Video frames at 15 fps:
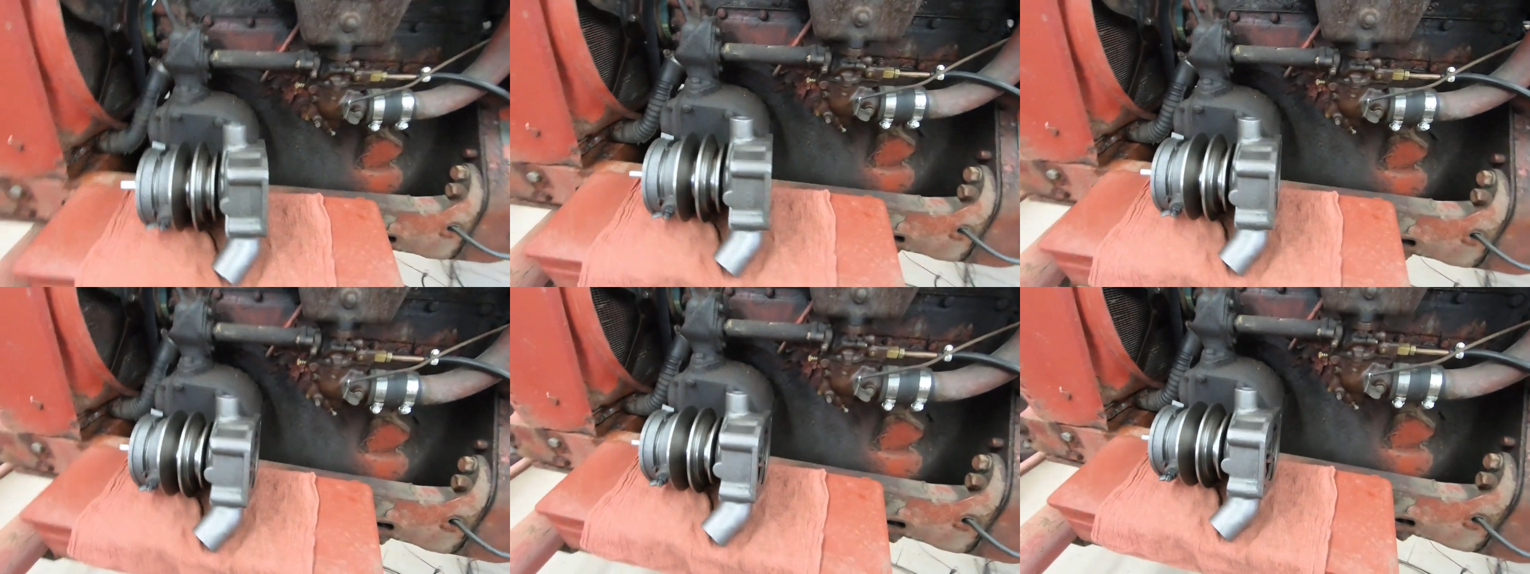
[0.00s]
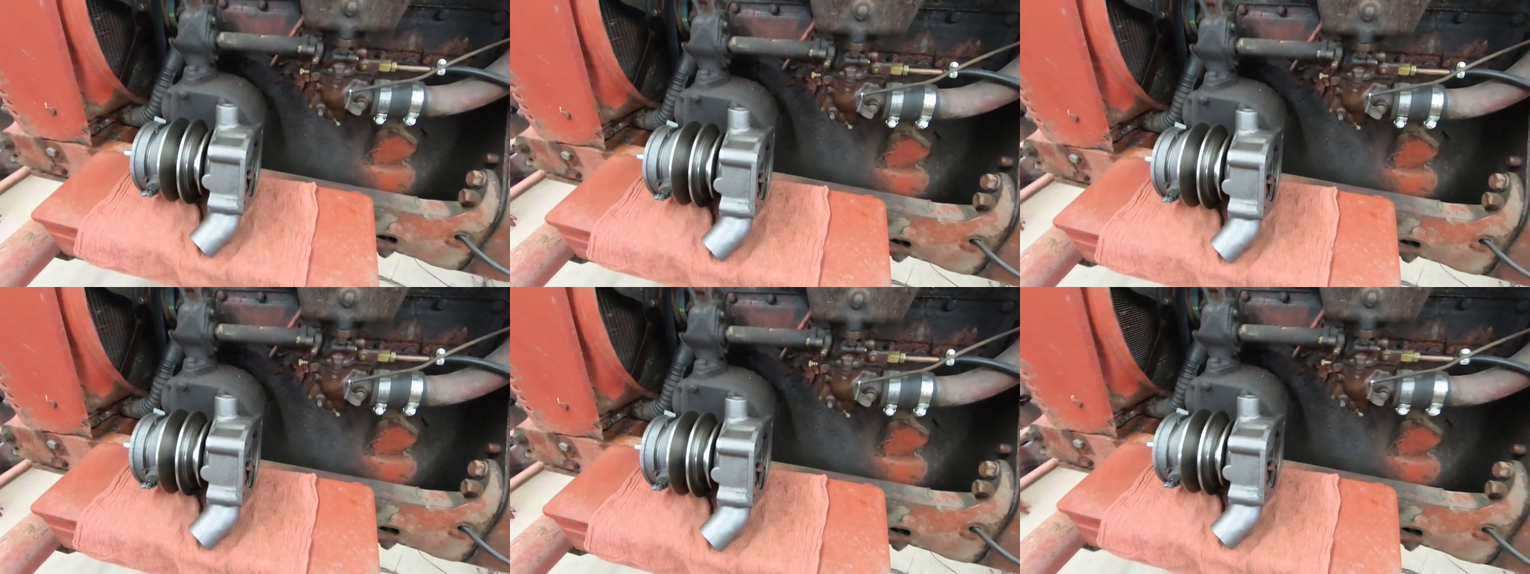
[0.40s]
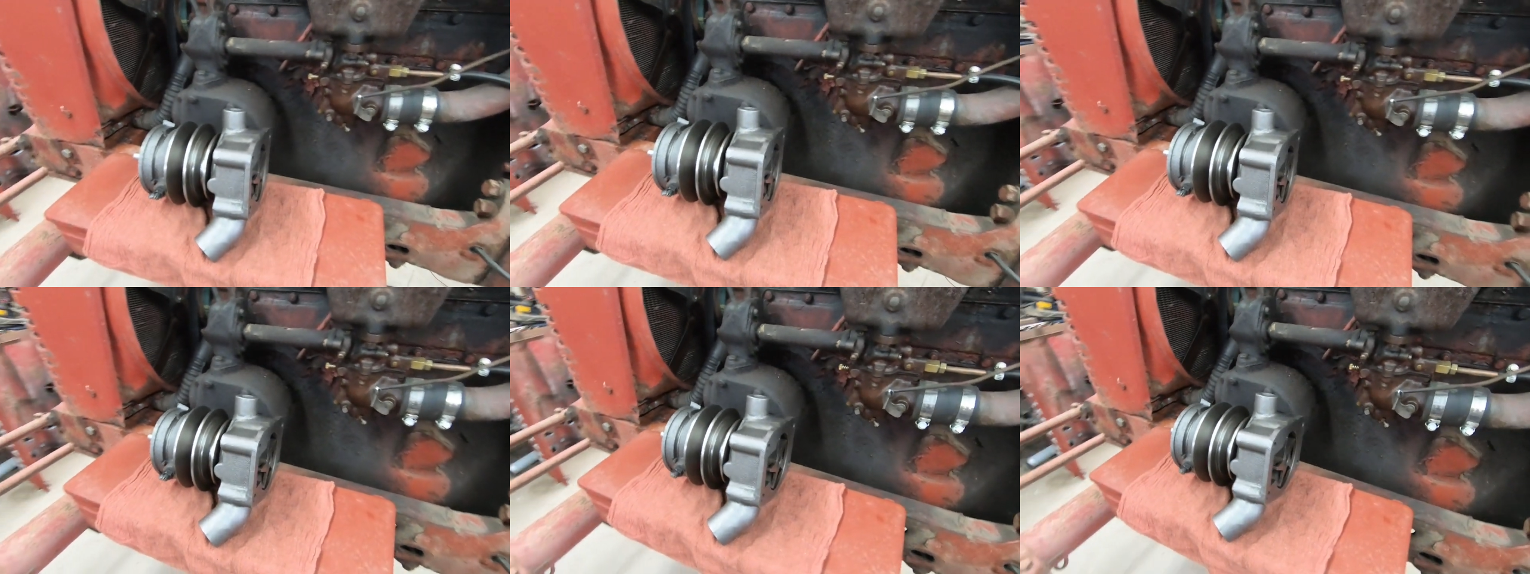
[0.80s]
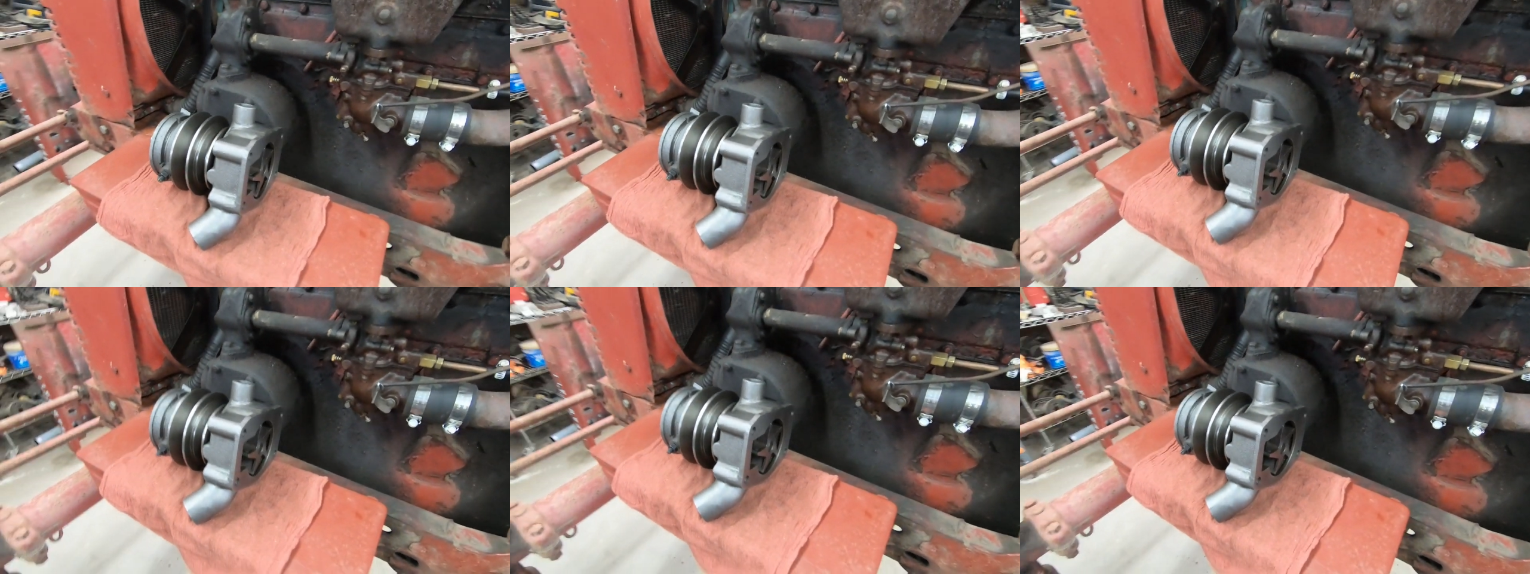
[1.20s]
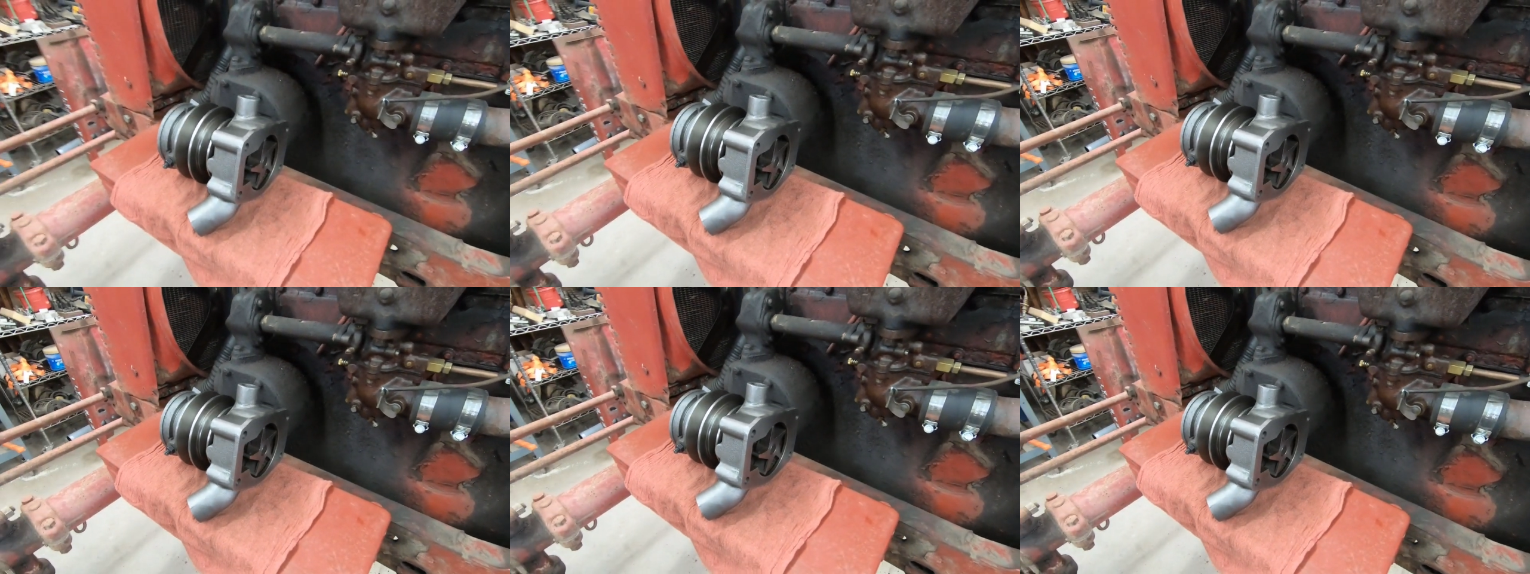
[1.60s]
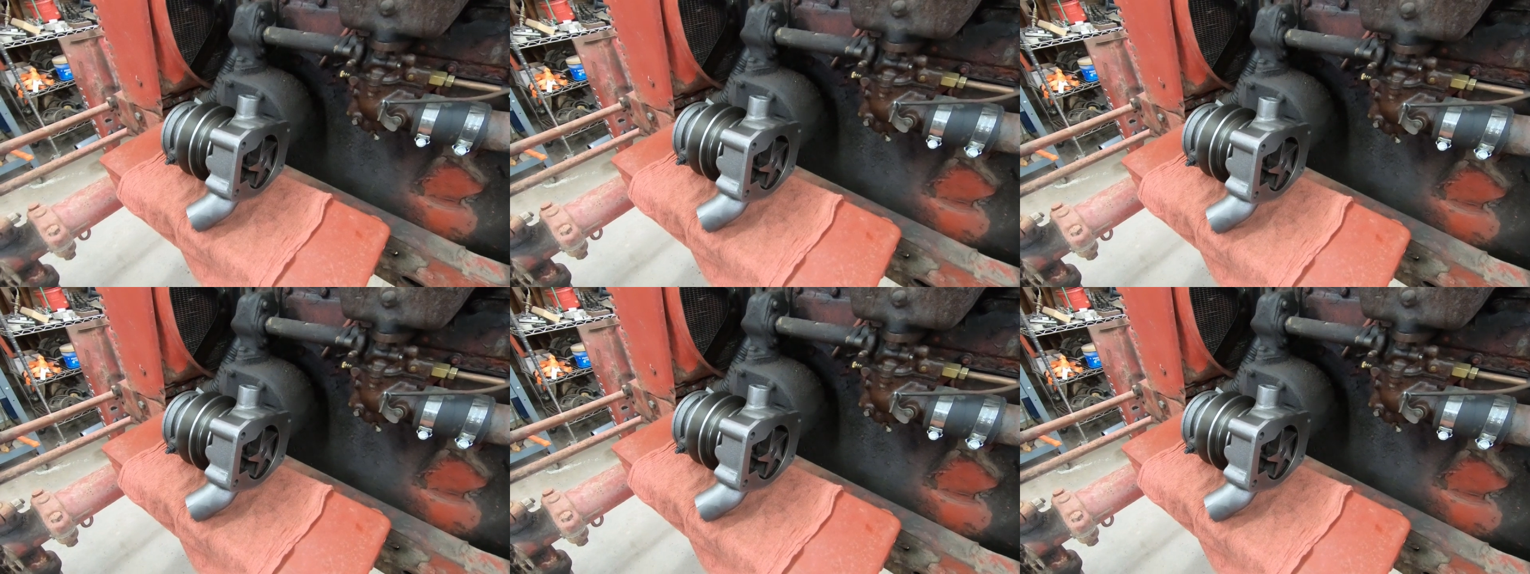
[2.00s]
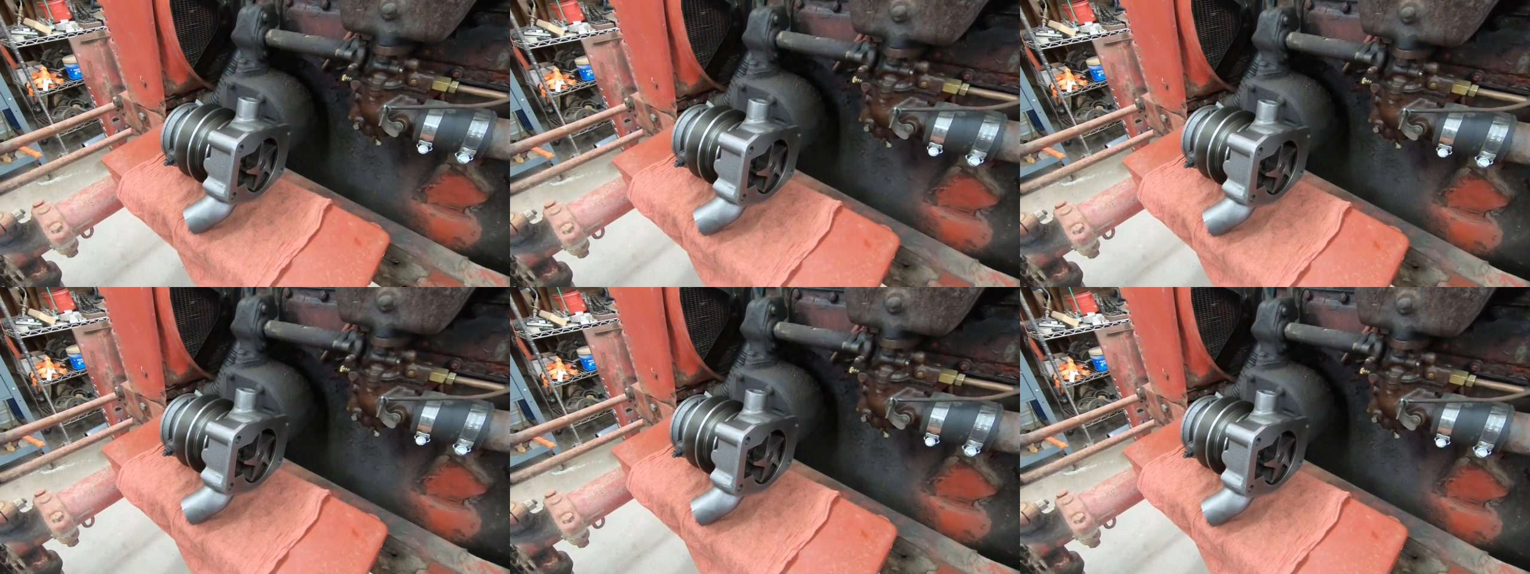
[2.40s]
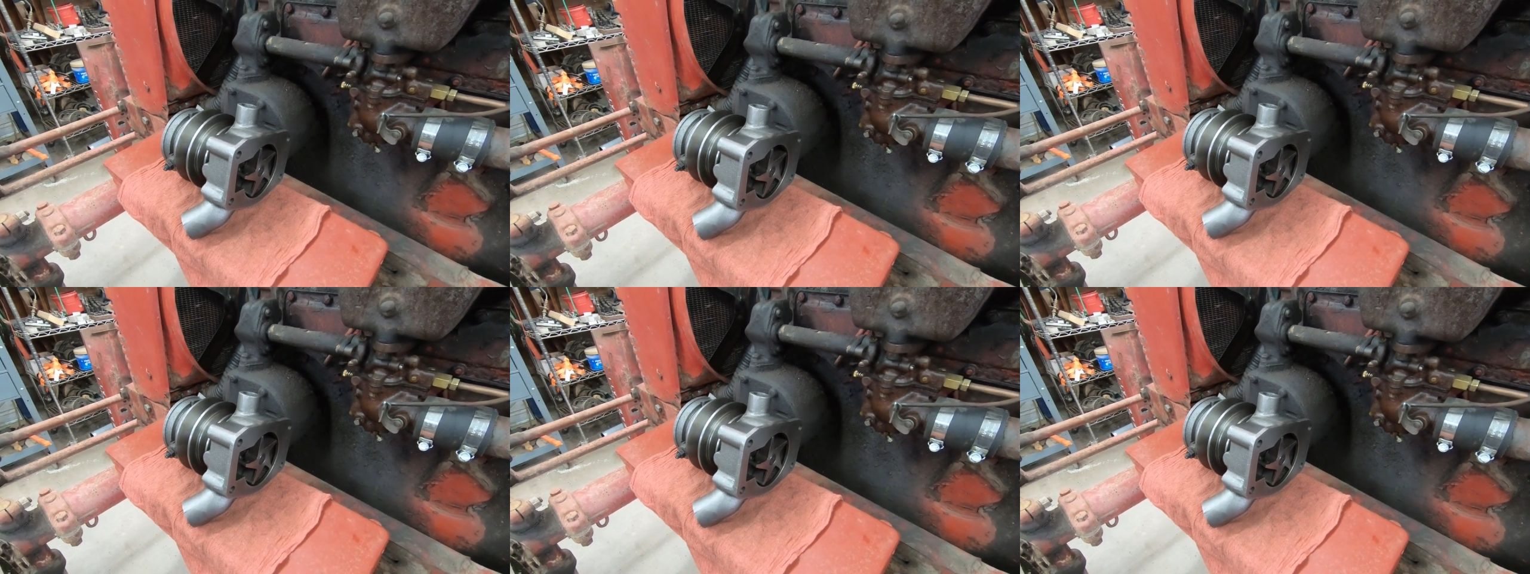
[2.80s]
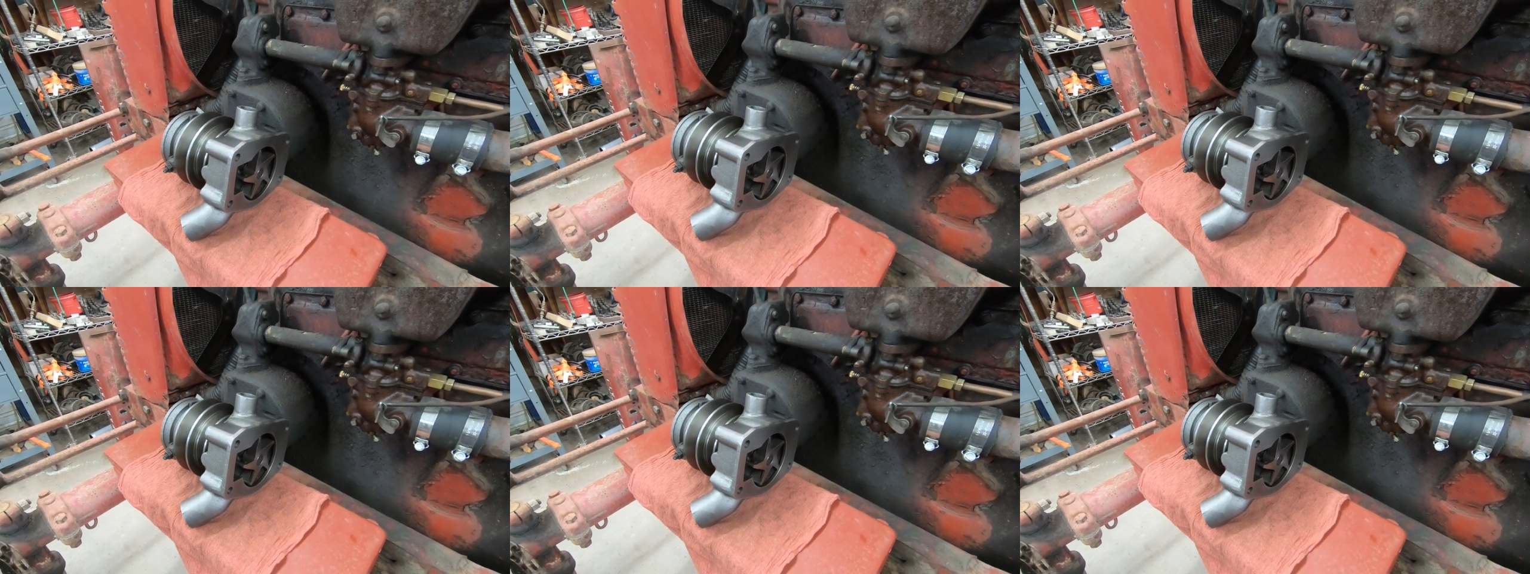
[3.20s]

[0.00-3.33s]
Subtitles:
[unreadable: no face in view]